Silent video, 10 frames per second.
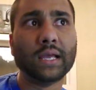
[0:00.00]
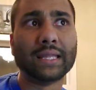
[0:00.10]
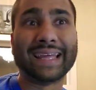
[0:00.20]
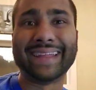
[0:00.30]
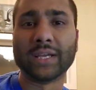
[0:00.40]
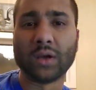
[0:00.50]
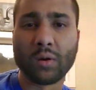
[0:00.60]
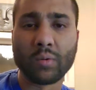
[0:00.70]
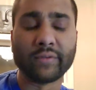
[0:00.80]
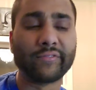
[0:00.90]
letting
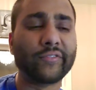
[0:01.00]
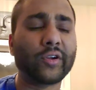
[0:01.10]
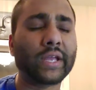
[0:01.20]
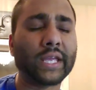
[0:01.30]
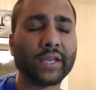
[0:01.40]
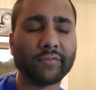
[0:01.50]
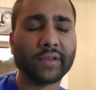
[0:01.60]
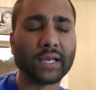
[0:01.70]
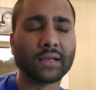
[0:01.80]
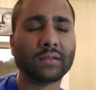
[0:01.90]
go and
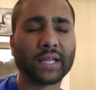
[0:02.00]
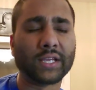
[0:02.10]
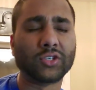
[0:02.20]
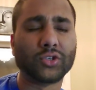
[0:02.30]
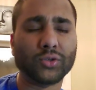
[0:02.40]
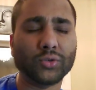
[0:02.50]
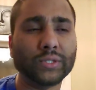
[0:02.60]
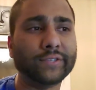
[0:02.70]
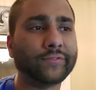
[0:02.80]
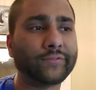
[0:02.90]
forgiving, like
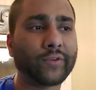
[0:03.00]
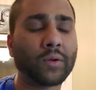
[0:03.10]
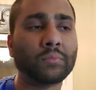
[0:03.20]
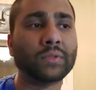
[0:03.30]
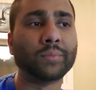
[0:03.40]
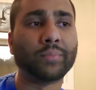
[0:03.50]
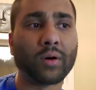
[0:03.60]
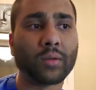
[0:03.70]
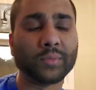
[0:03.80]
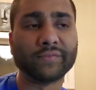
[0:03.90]
truly from the
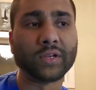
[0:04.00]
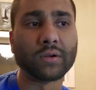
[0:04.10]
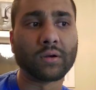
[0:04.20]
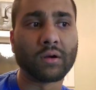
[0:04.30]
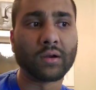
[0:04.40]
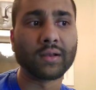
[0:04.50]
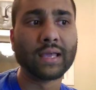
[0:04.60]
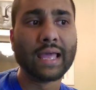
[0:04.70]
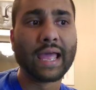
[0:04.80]
bottom of your heart,